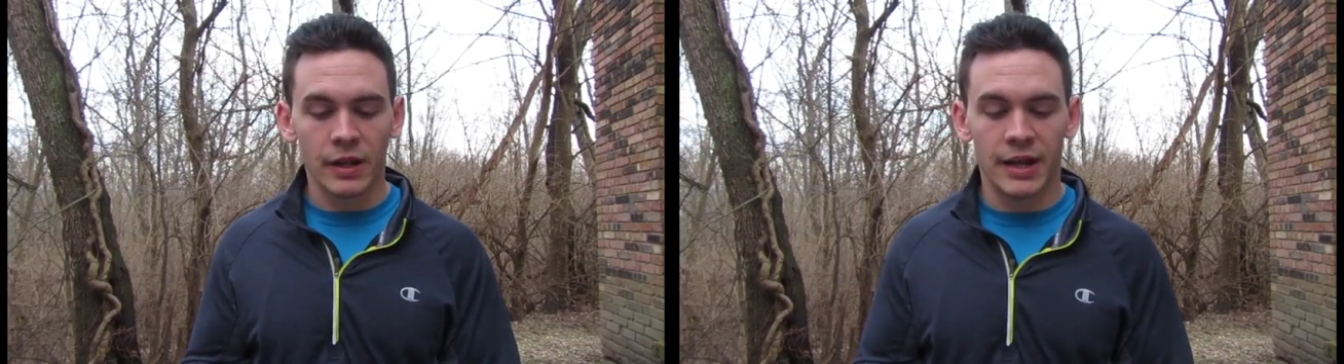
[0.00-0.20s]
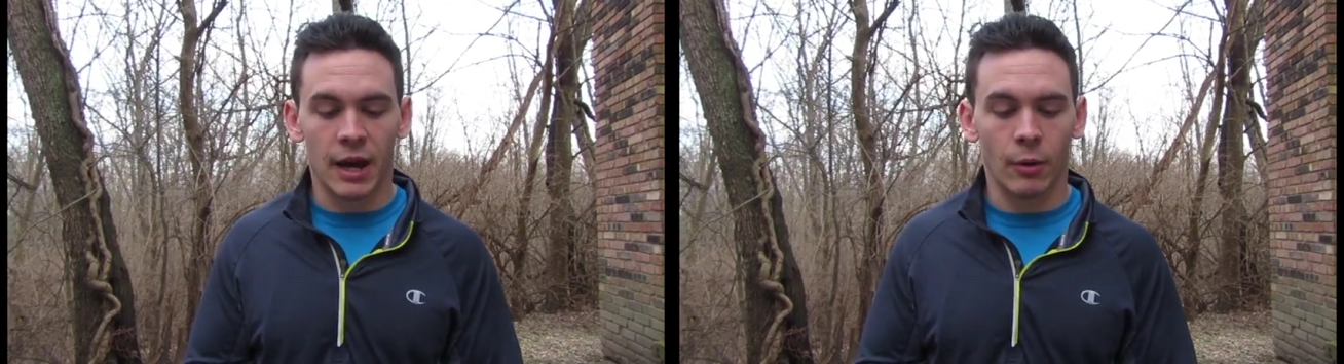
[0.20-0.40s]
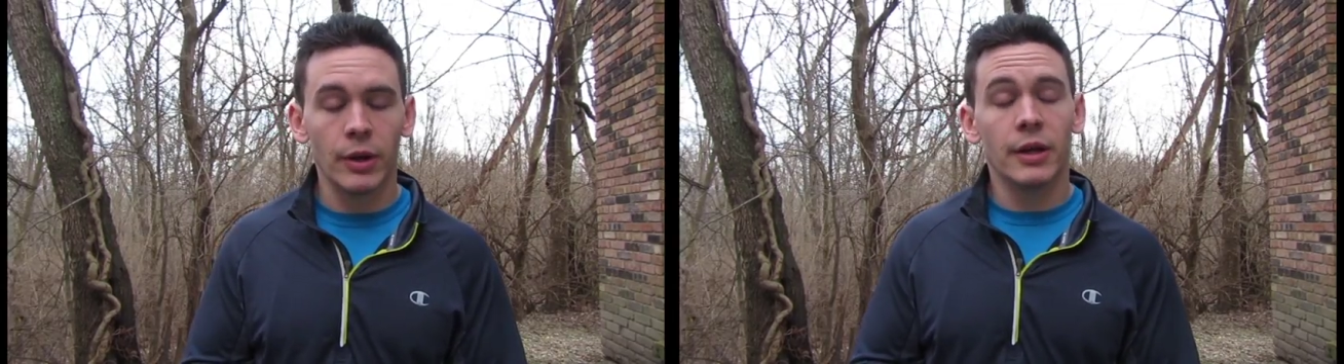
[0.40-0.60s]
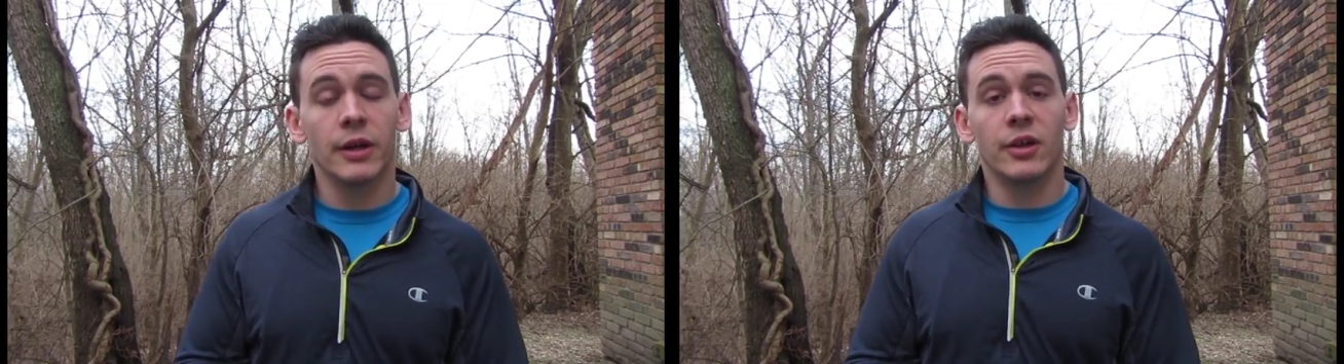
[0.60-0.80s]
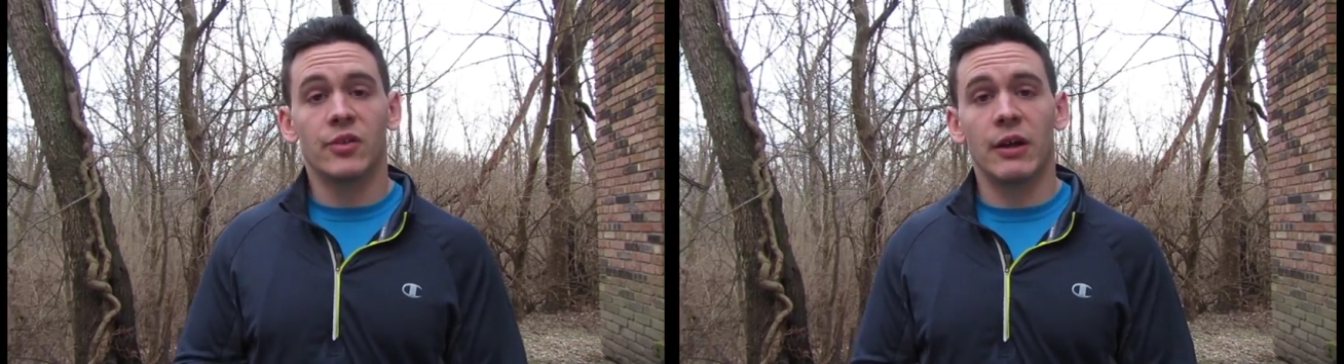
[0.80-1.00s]
Now,
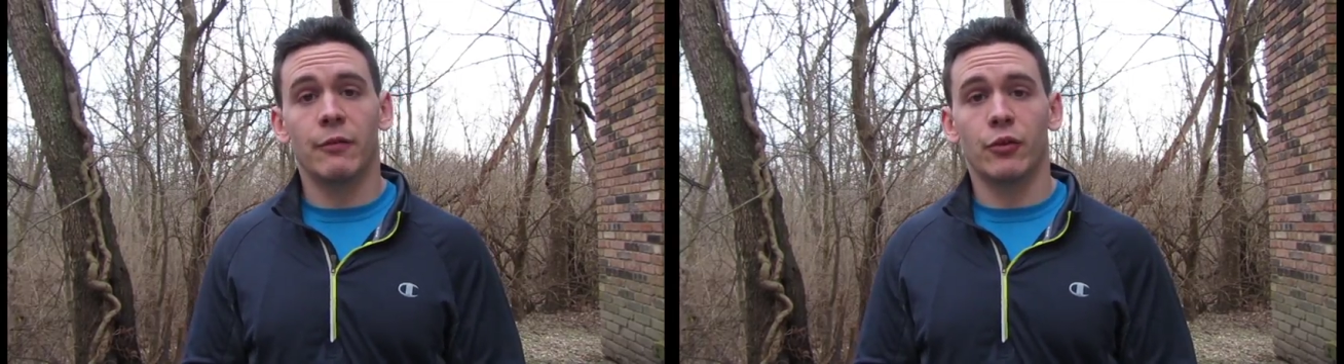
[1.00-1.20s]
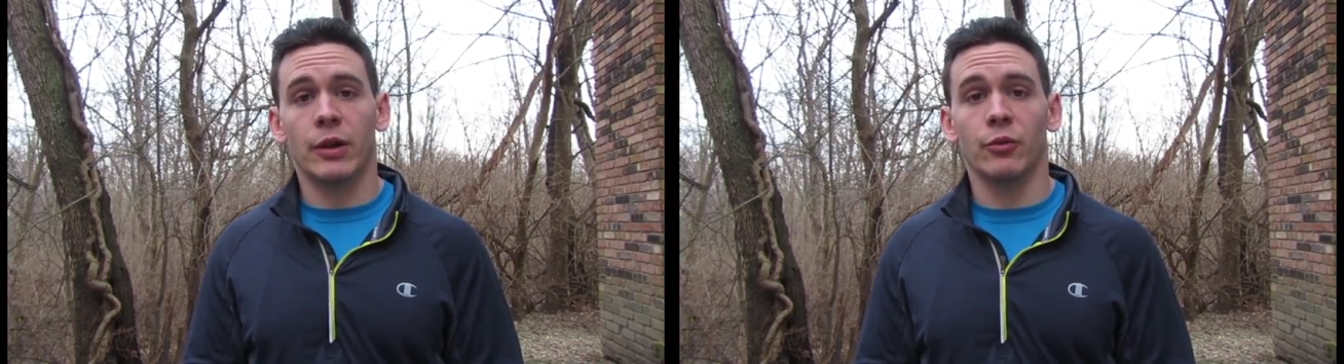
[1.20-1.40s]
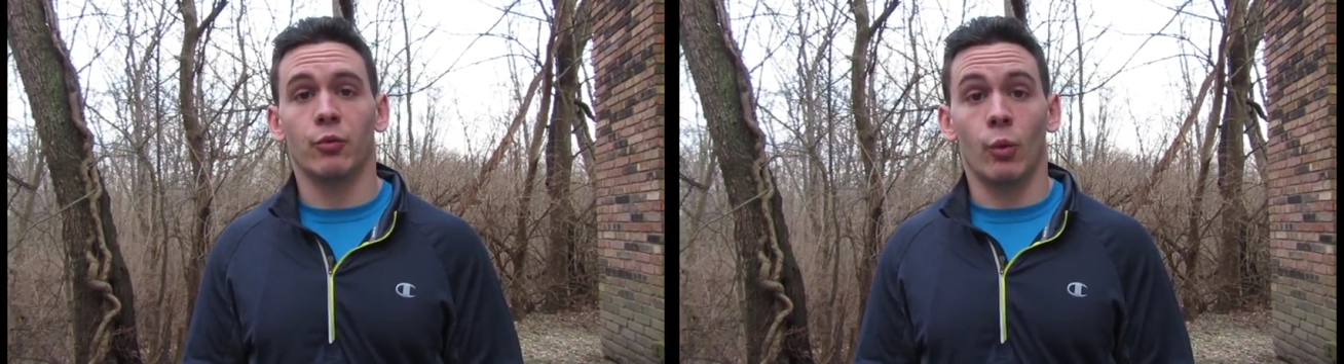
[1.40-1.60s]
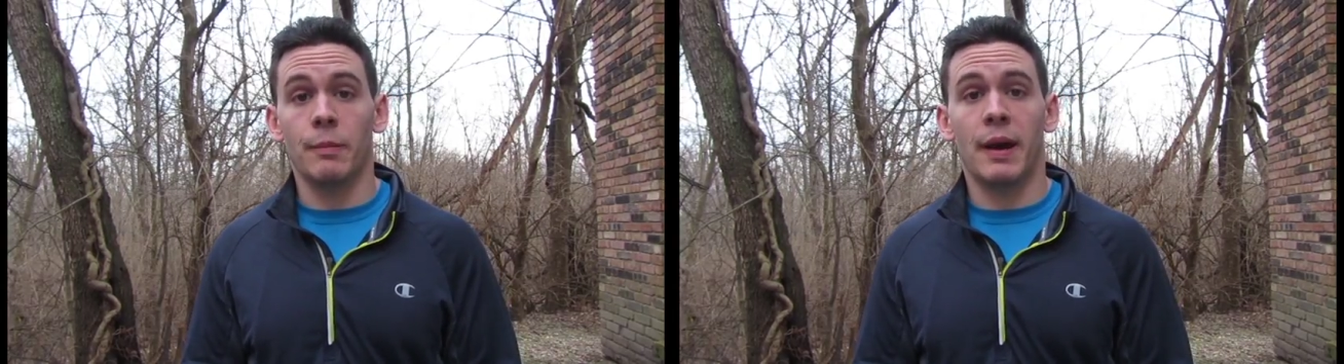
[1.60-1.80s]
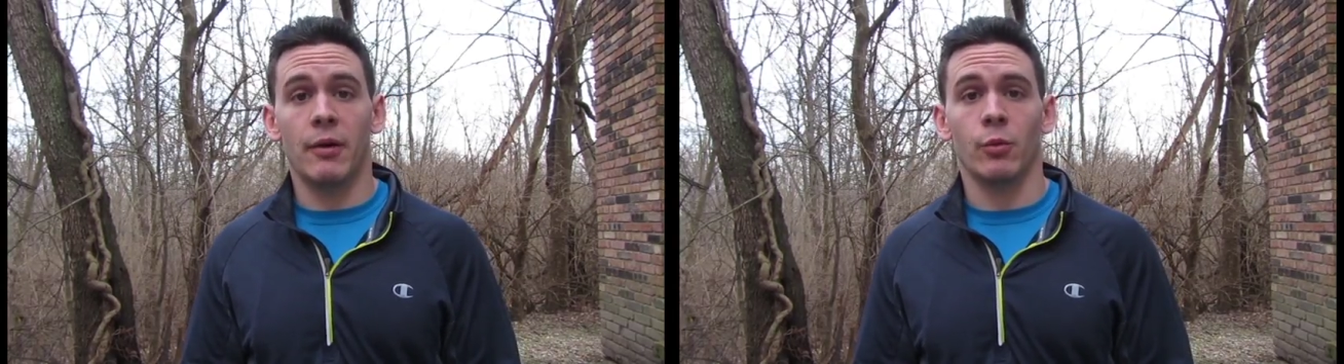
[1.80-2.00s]
say if you're trying to lose
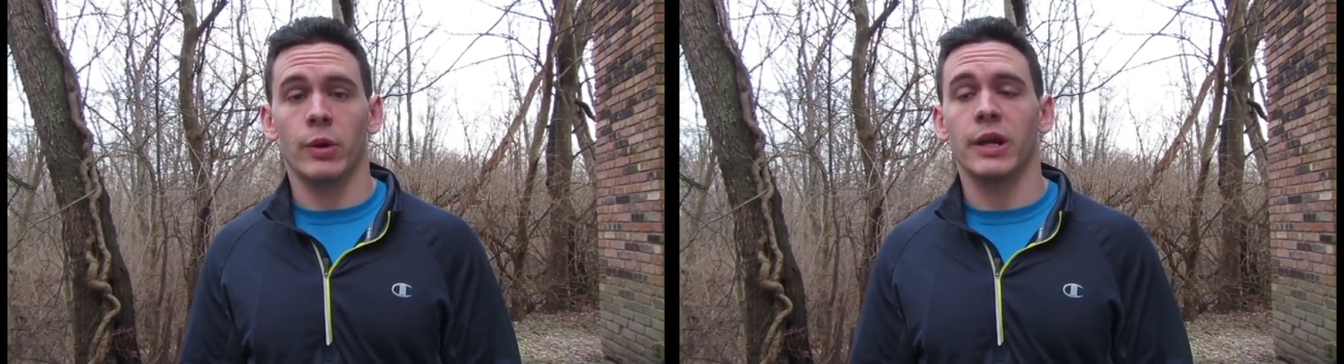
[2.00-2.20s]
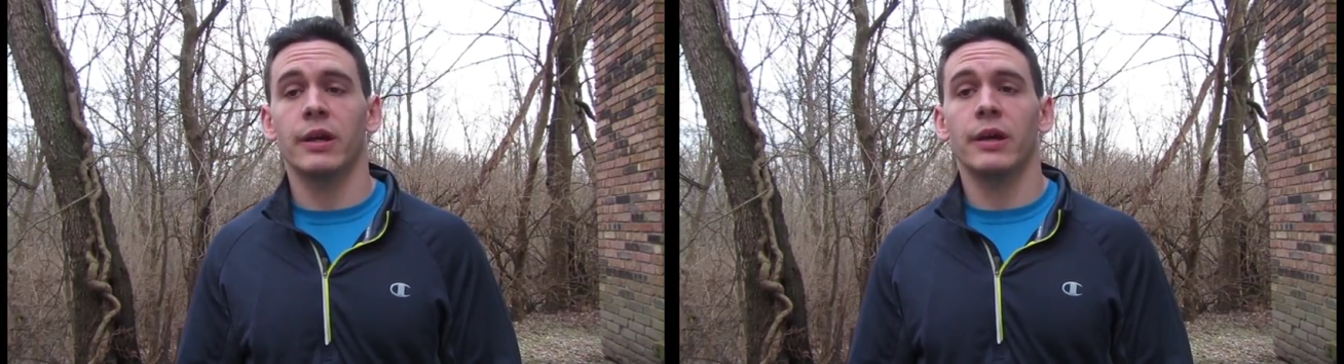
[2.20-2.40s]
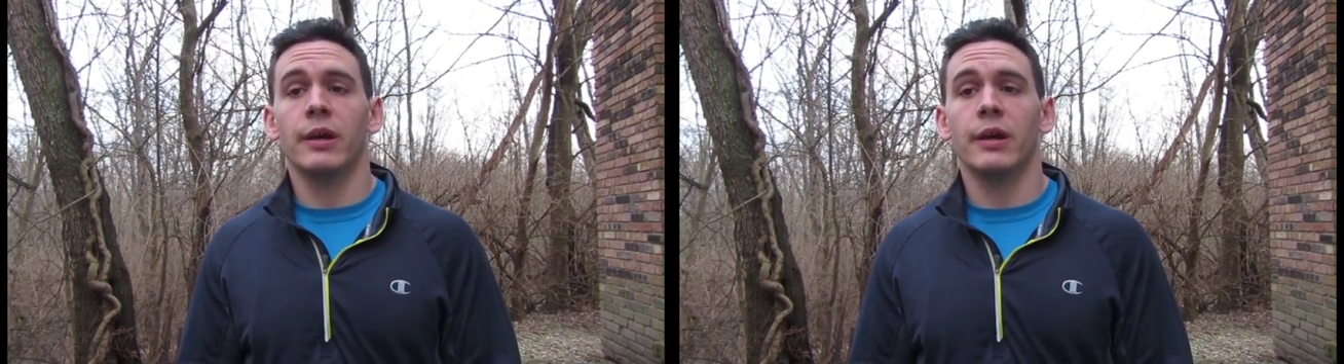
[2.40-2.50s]
1 pound a week,